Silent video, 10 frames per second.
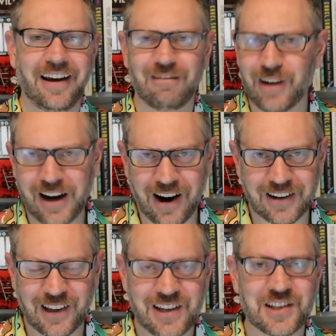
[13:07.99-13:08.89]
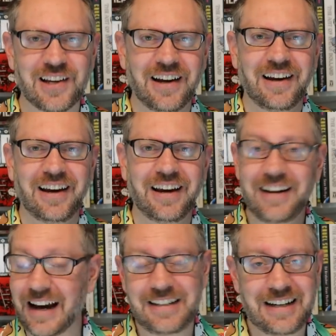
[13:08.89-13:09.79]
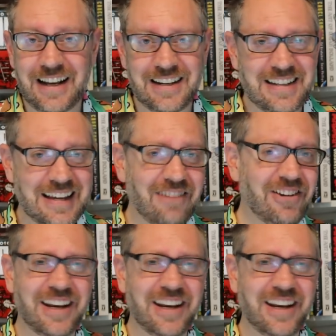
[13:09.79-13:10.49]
Regardless, in 1987,